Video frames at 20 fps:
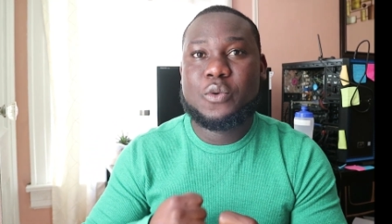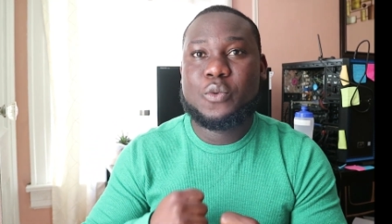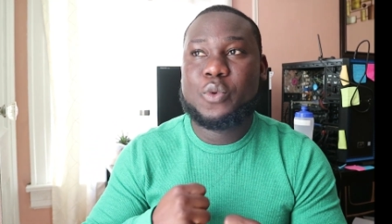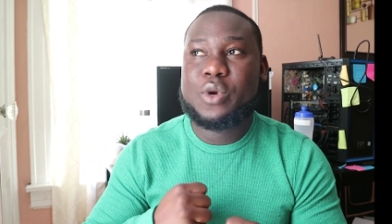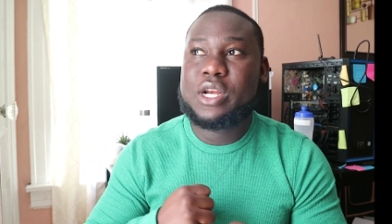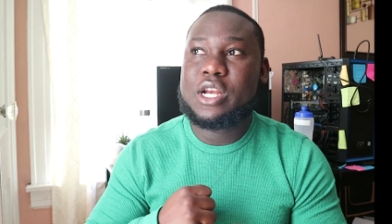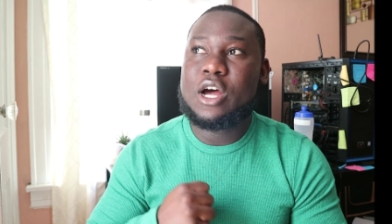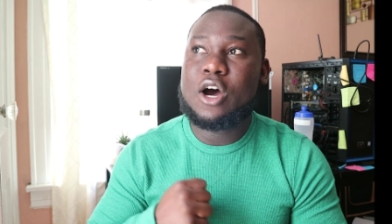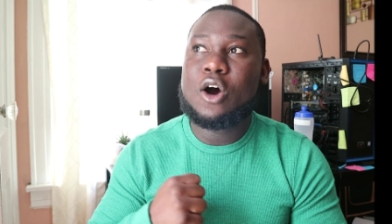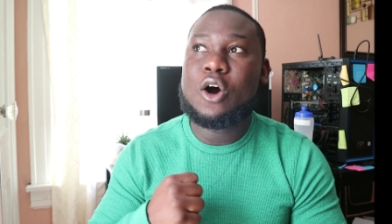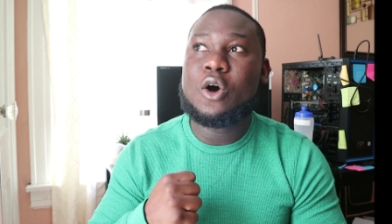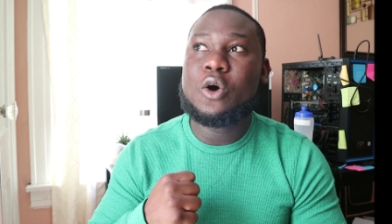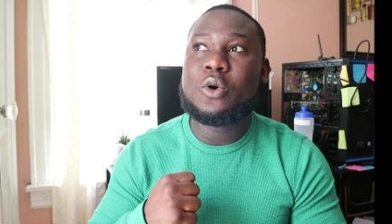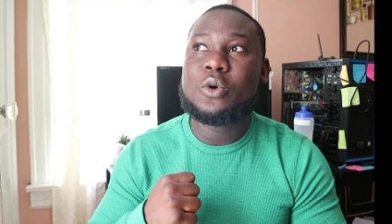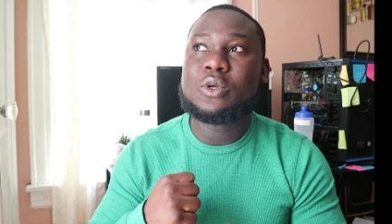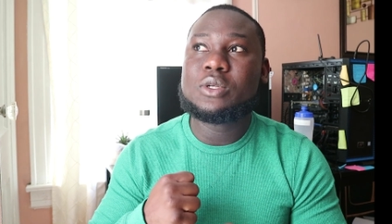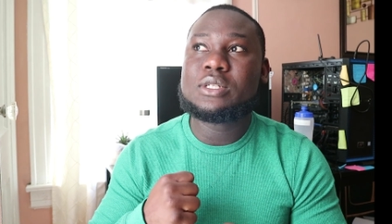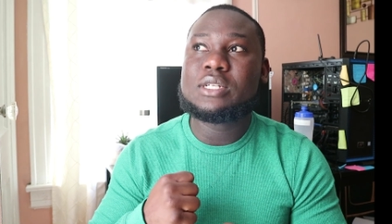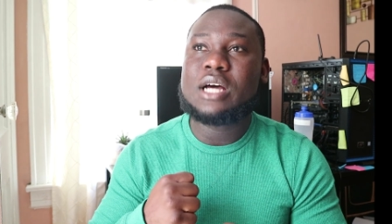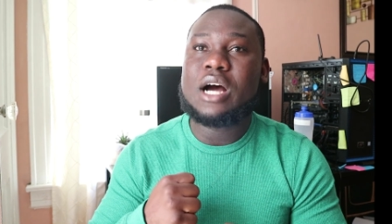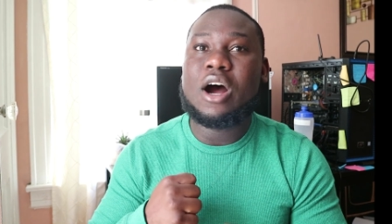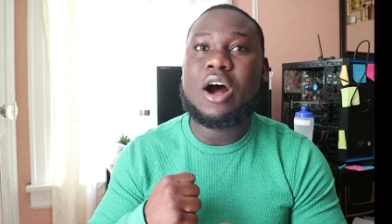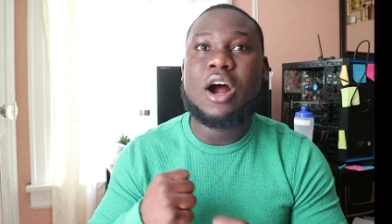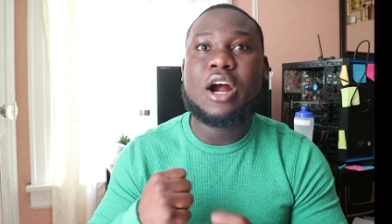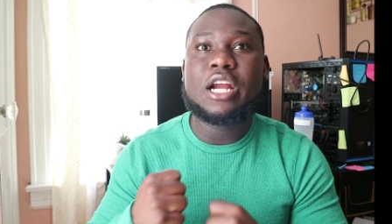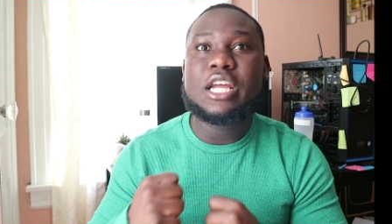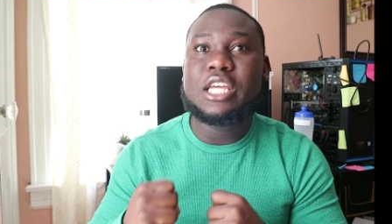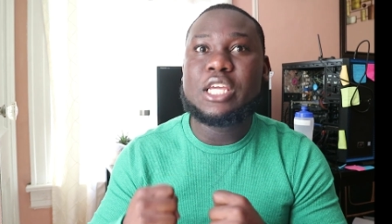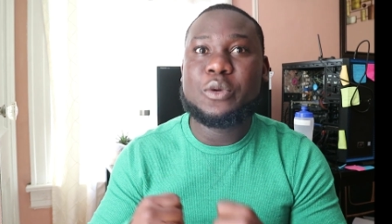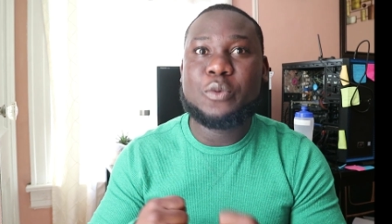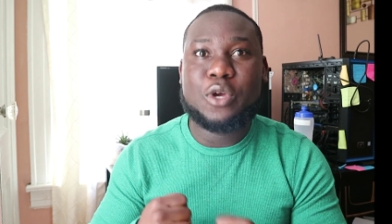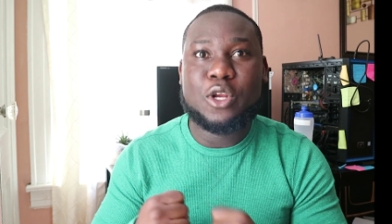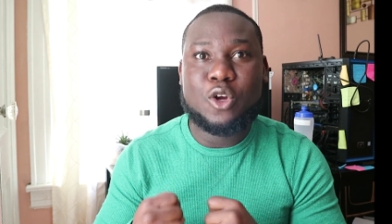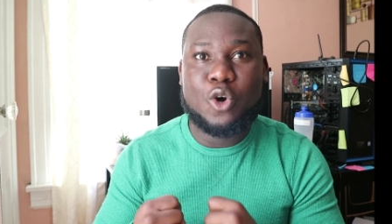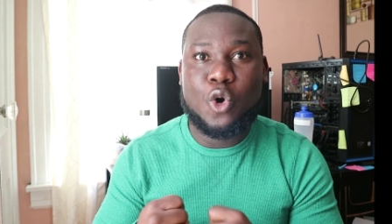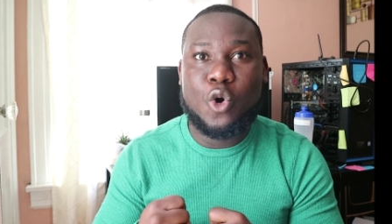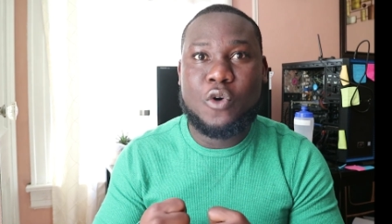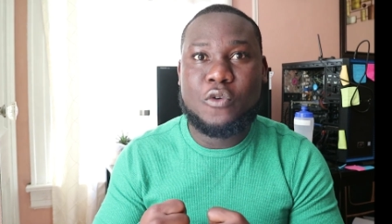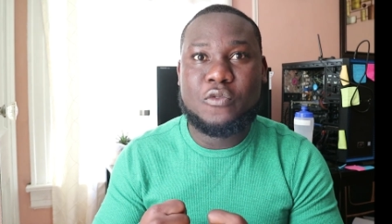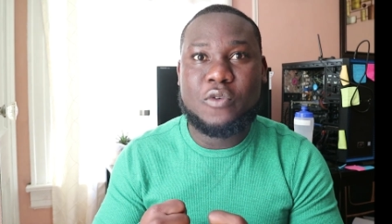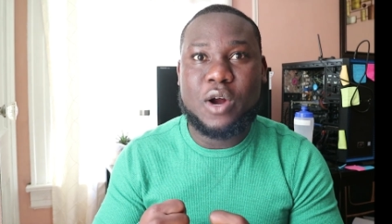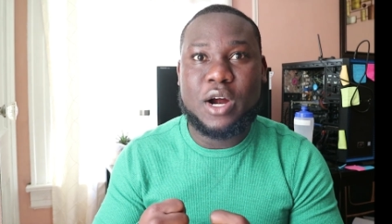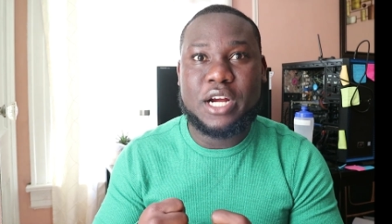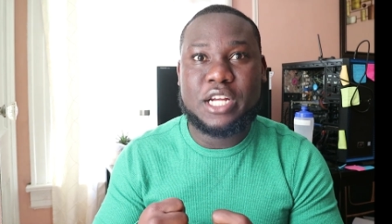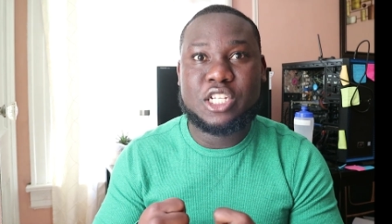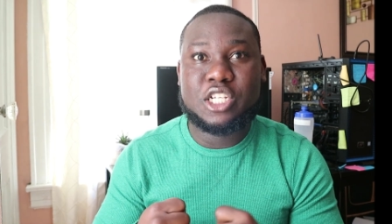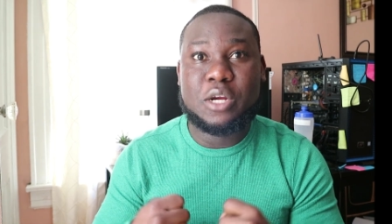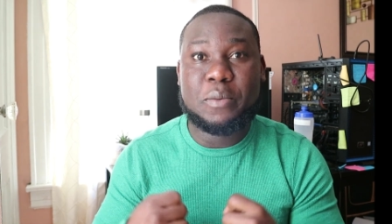without arguing over it.